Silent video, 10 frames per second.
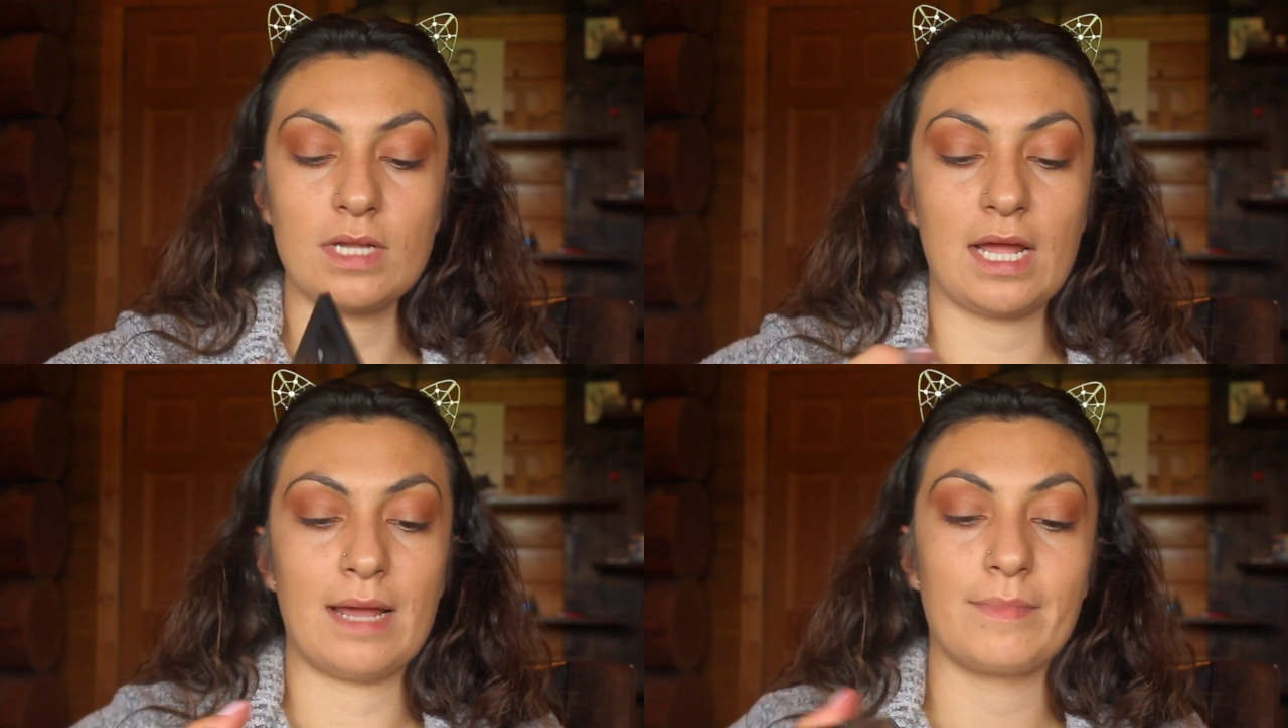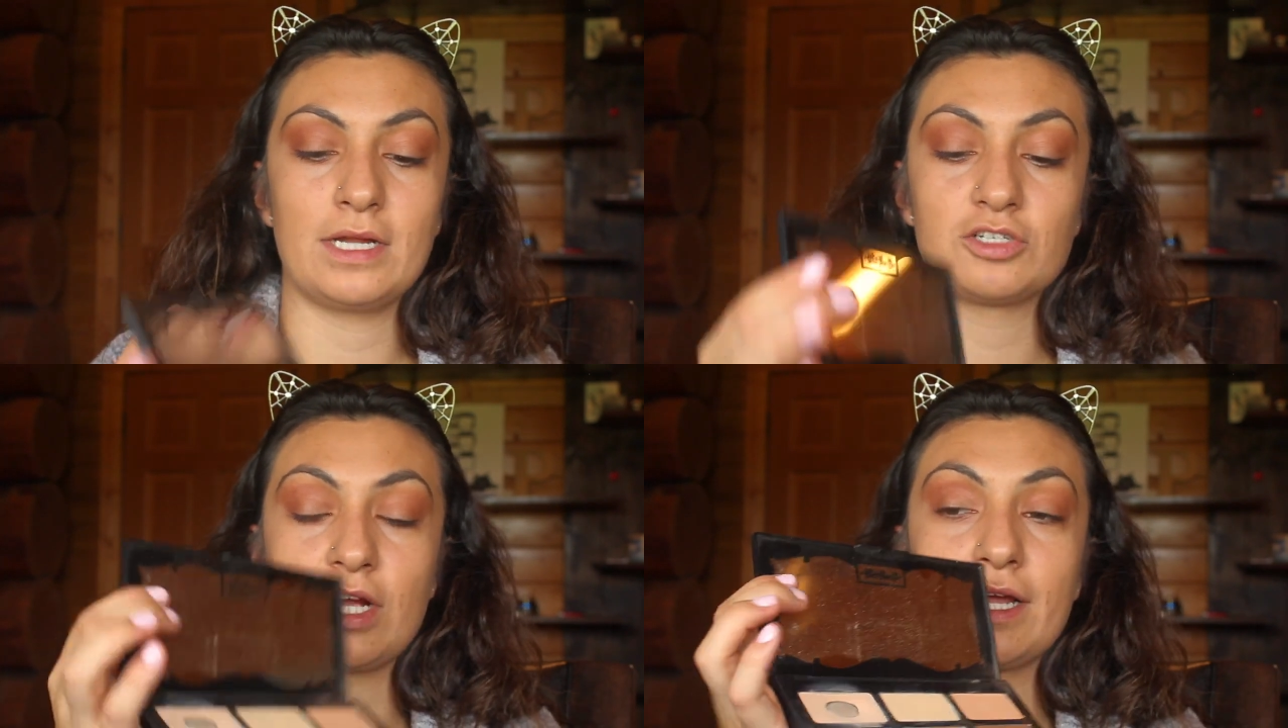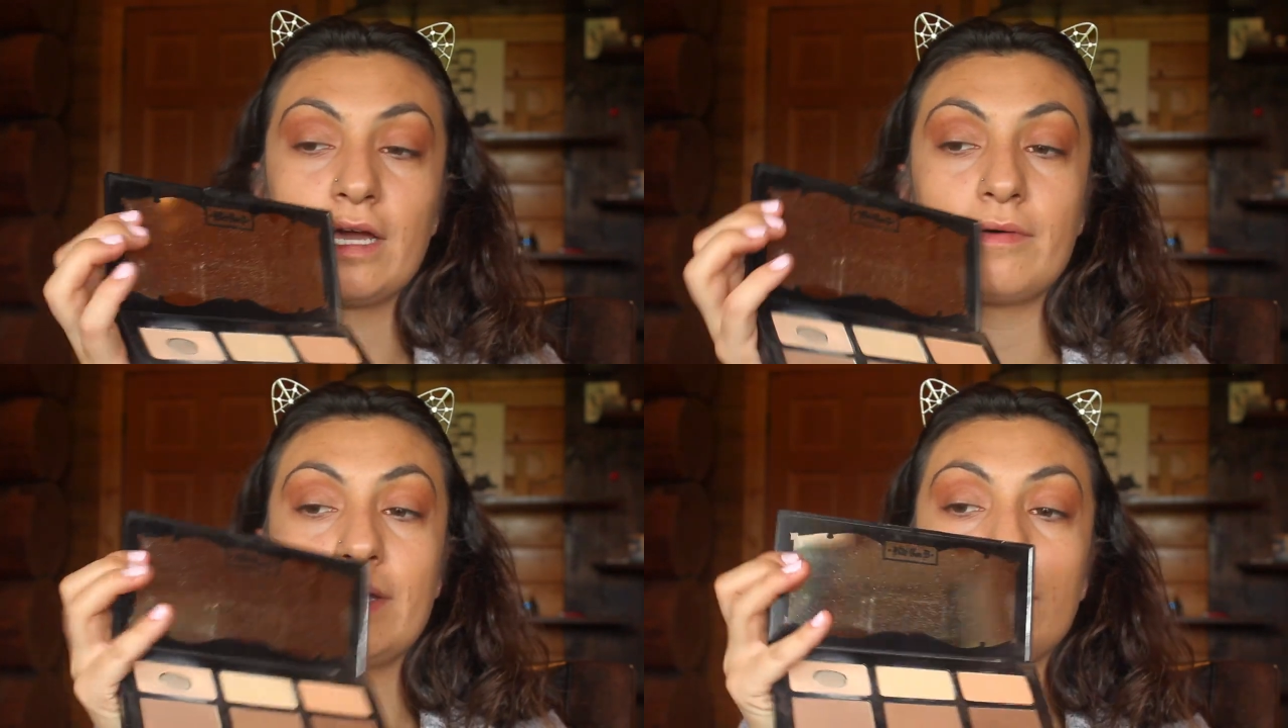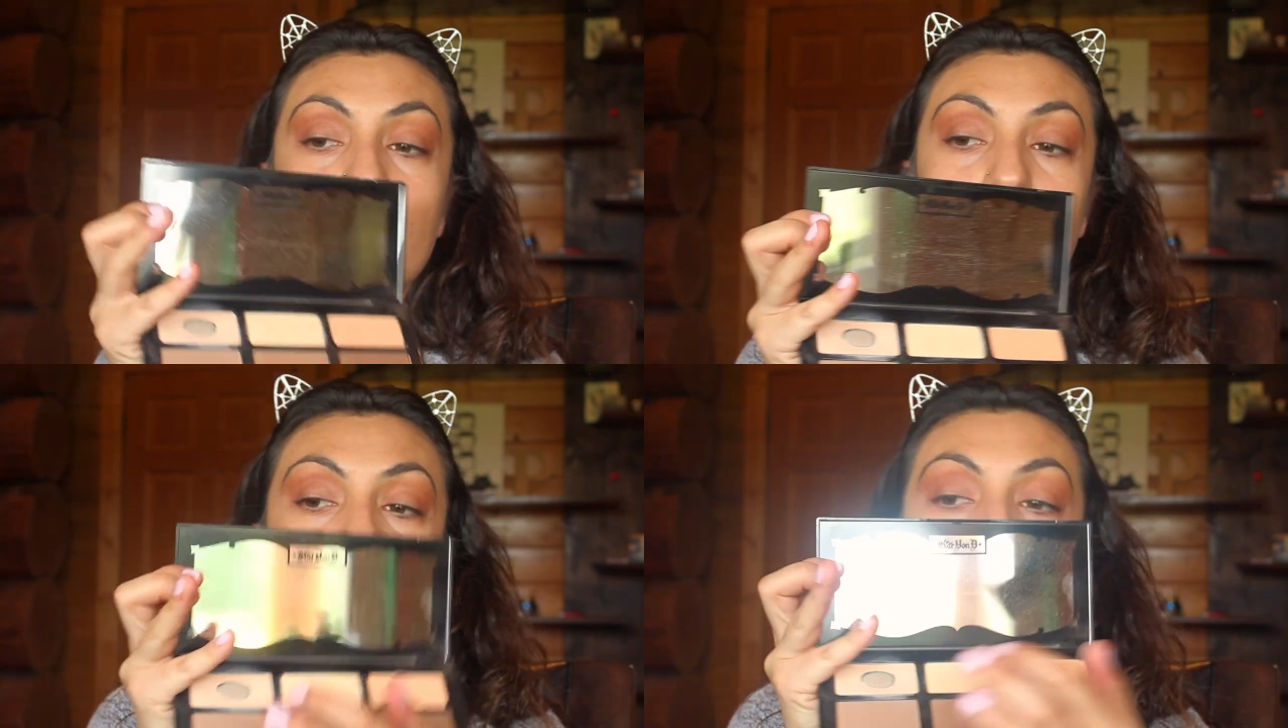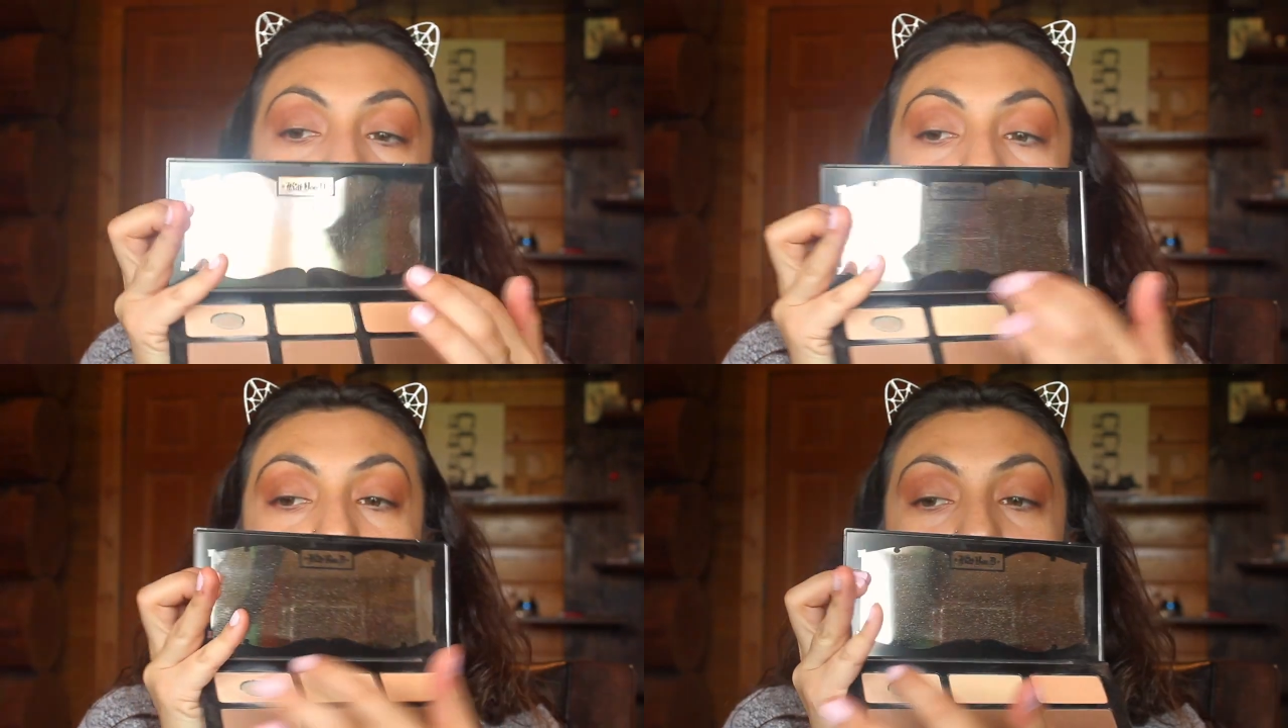and I'm going to try to go in
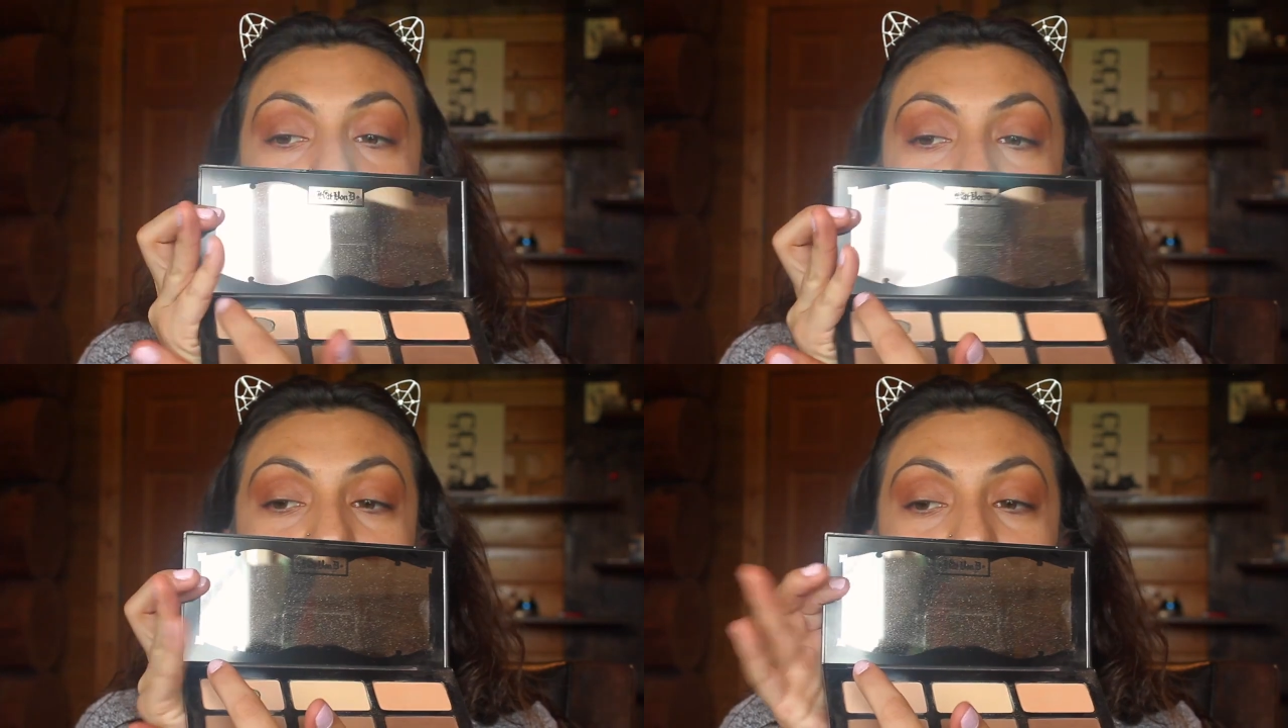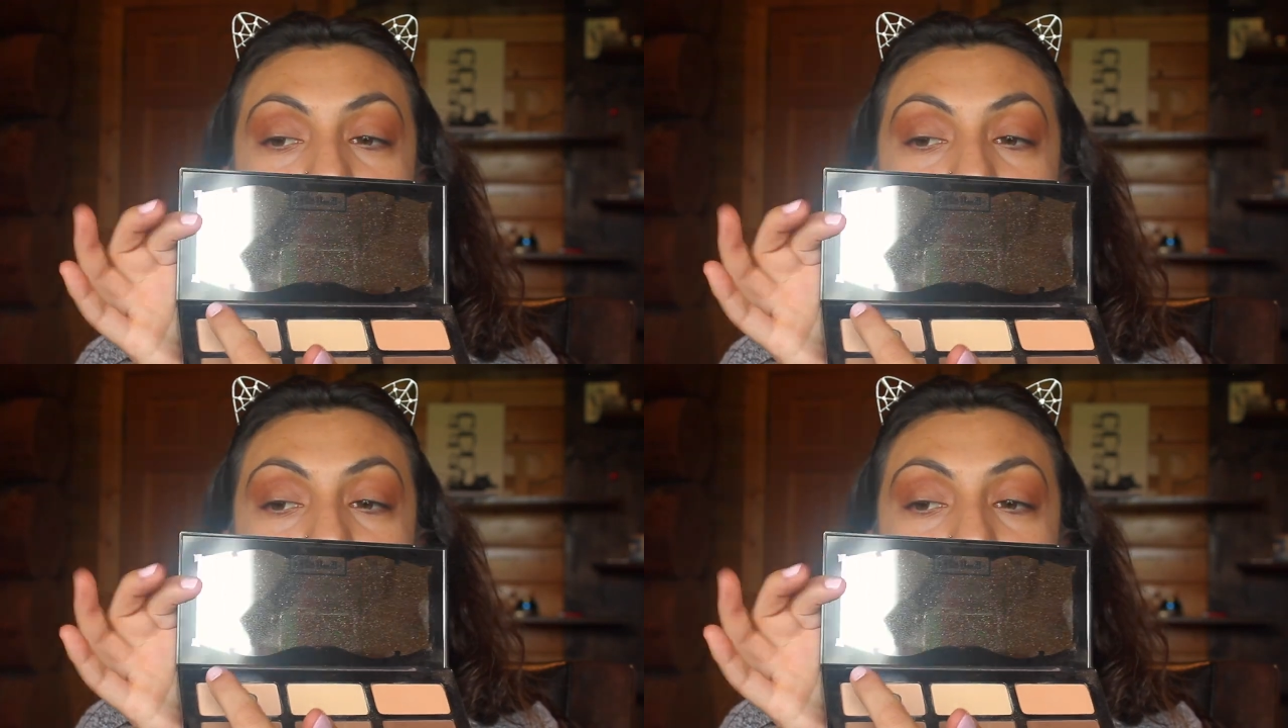with this shade